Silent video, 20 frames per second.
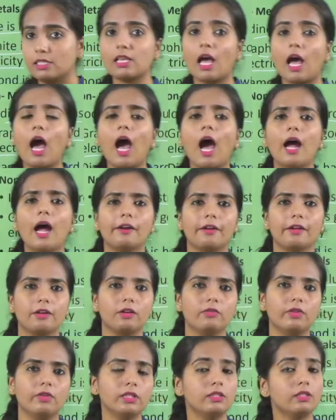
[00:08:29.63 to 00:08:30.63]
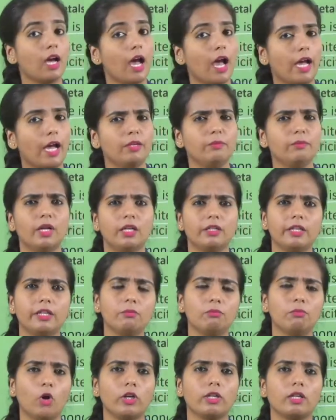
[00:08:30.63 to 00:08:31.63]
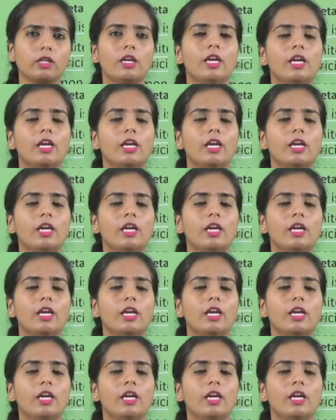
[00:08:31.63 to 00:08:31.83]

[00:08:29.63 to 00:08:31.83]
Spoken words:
hard with high melting point.